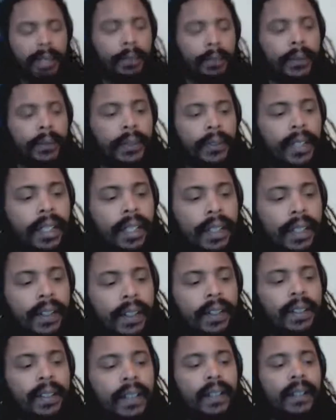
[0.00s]
People
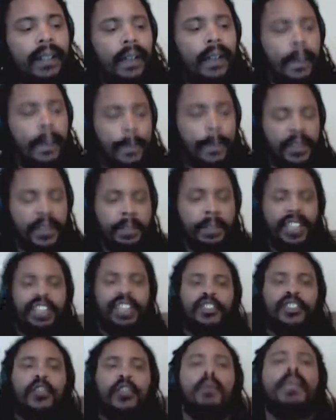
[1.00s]

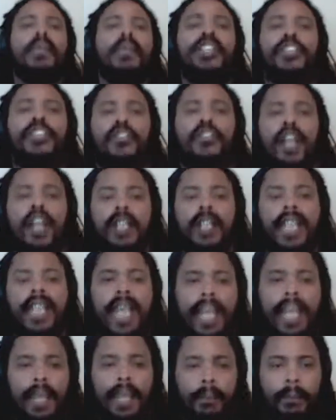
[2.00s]
spend so much tr-
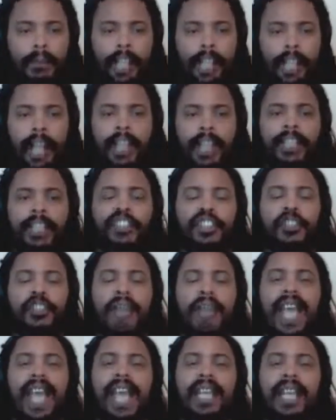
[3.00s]
time talking
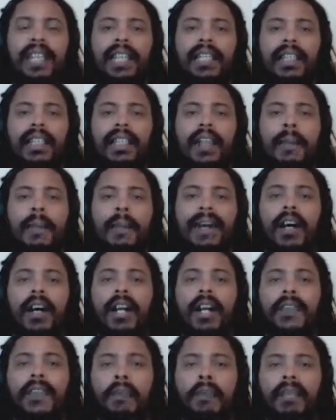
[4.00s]
smack
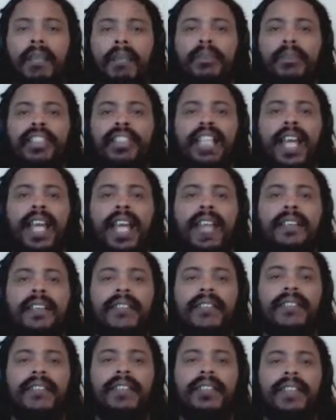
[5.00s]
about other people's
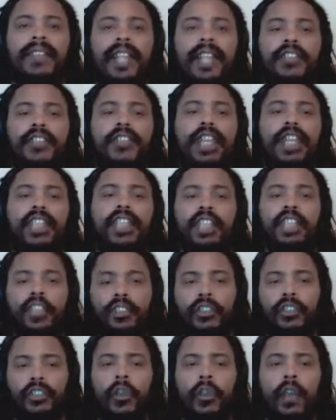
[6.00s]
lives and trying to
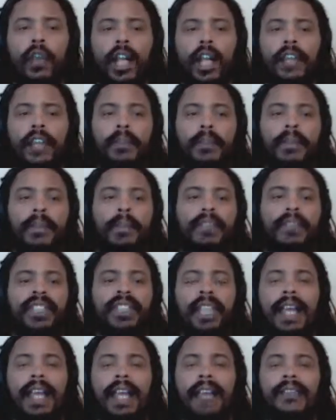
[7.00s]
control other
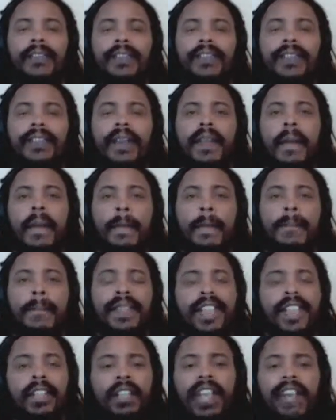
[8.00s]
people's lives,
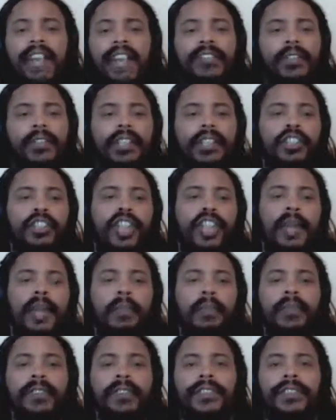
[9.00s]
but their lives are in
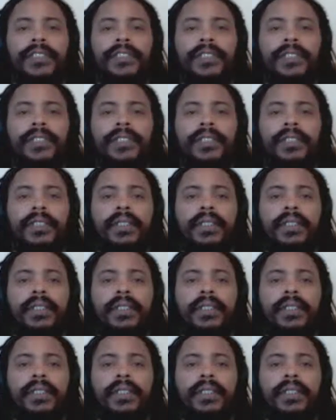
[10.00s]
shambles.